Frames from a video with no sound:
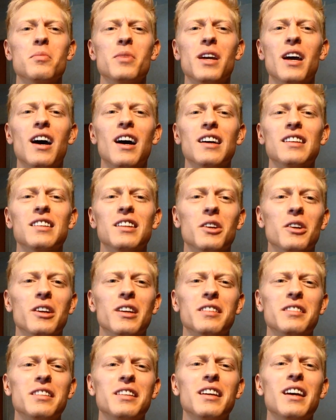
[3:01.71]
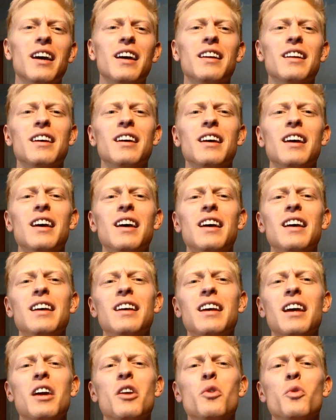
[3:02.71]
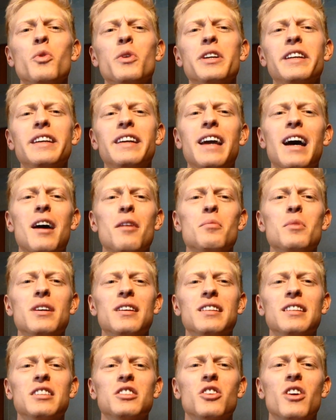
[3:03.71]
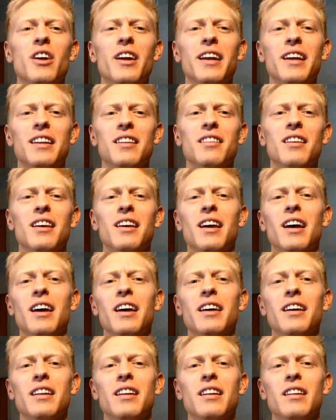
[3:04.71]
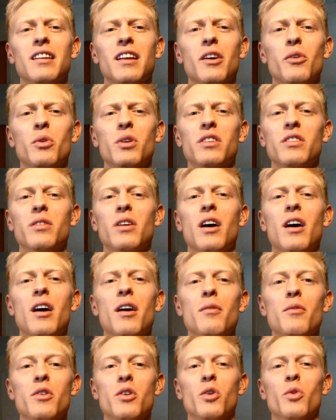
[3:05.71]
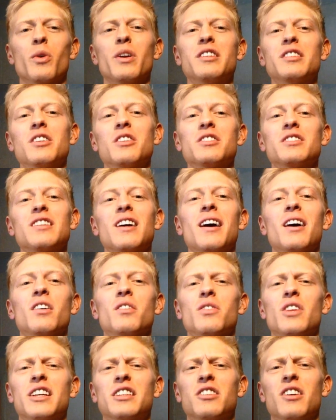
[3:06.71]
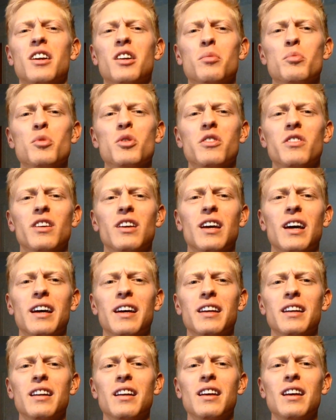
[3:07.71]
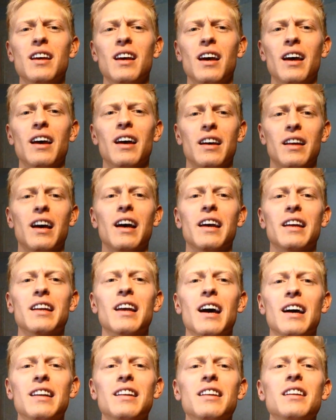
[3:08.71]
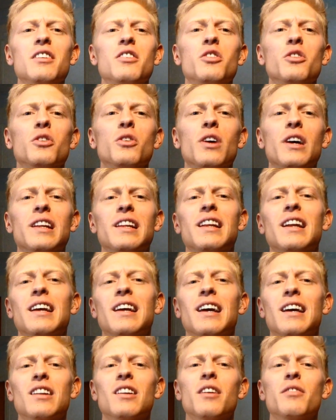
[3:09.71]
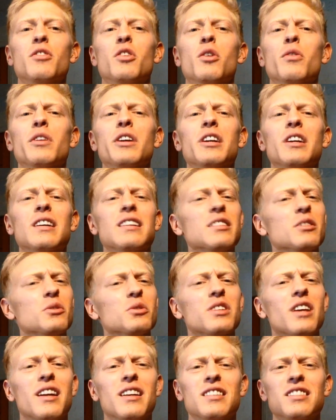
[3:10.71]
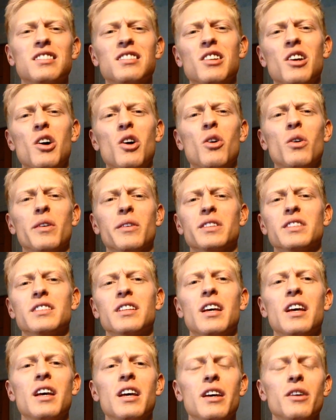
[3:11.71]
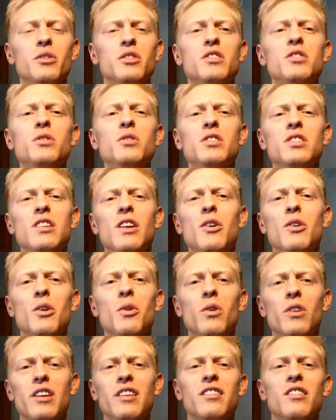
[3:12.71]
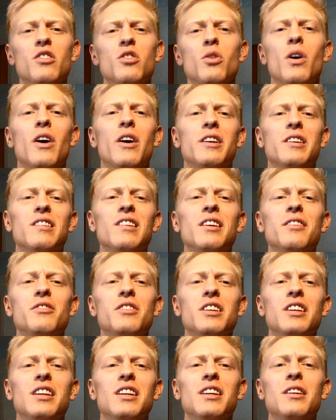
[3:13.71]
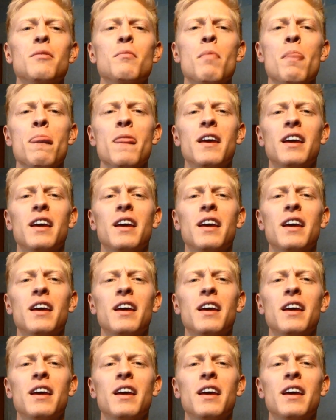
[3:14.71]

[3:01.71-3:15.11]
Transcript: and Beyond lyrics, he kind of got me into trance. That was the original style of electronic music I had gotten into, and then I kind of left it over here because it was kind of slow. It was too slow to listen to while I was lifting,